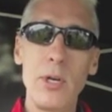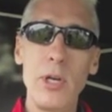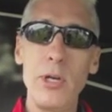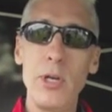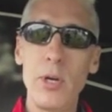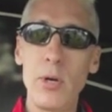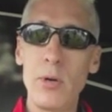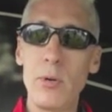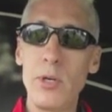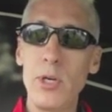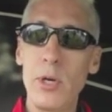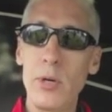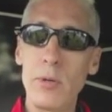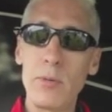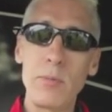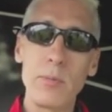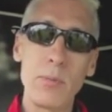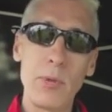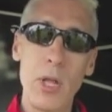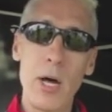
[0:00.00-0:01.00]
you're
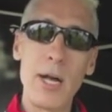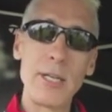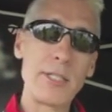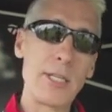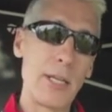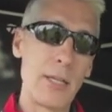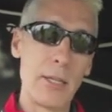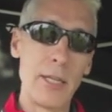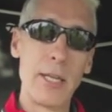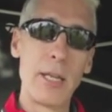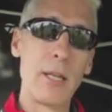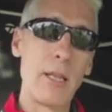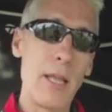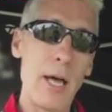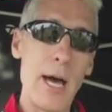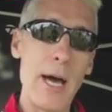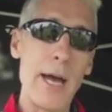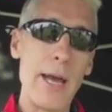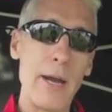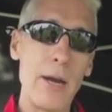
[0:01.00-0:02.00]
launching a little
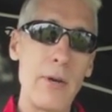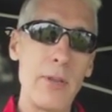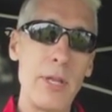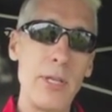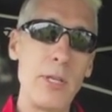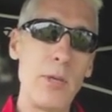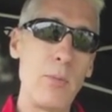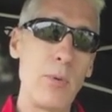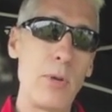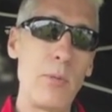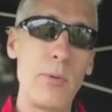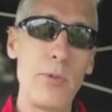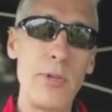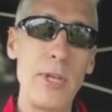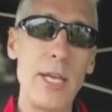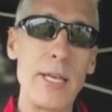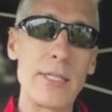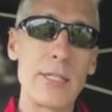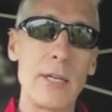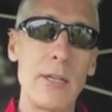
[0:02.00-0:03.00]
higher than you would with
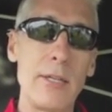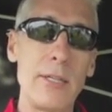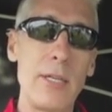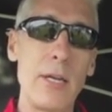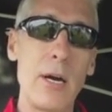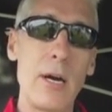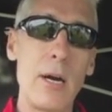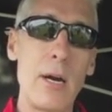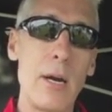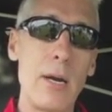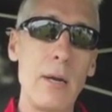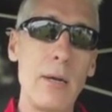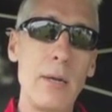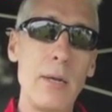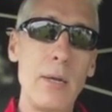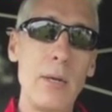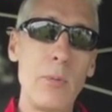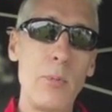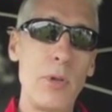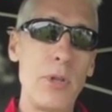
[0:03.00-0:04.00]
the SLDR
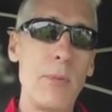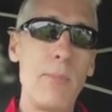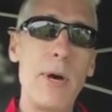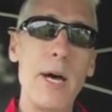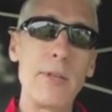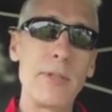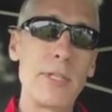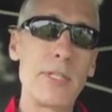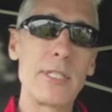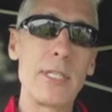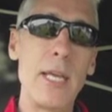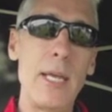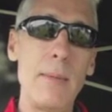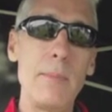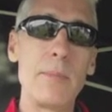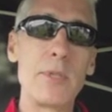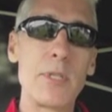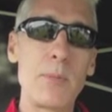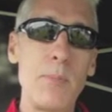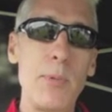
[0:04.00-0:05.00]
with about the same
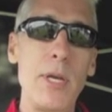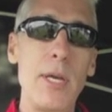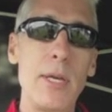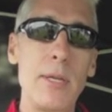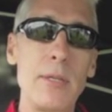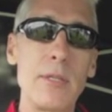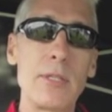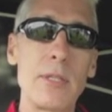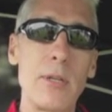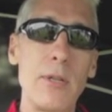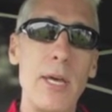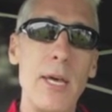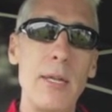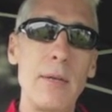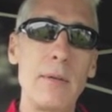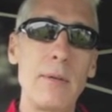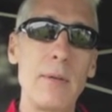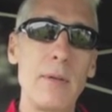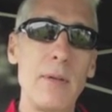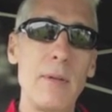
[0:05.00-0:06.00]
spin. So
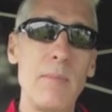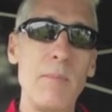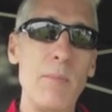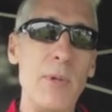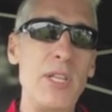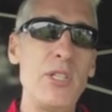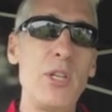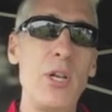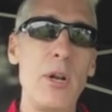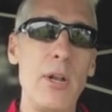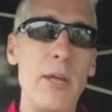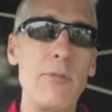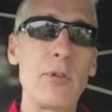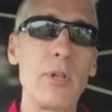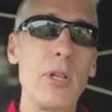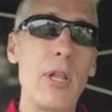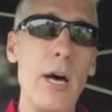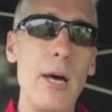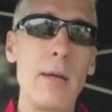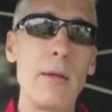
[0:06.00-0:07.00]
that means you don't have
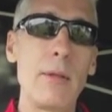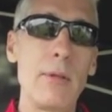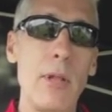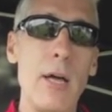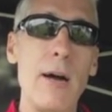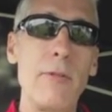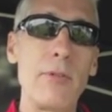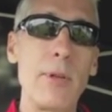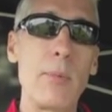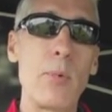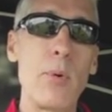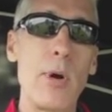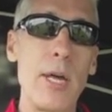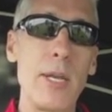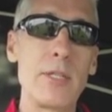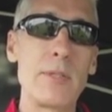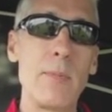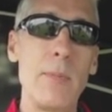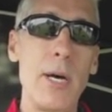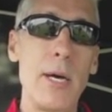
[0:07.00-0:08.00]
to loft up
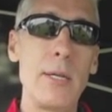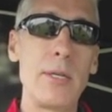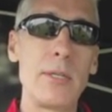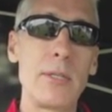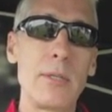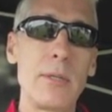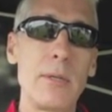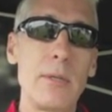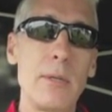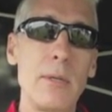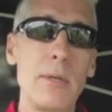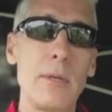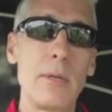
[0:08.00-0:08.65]
quite as much.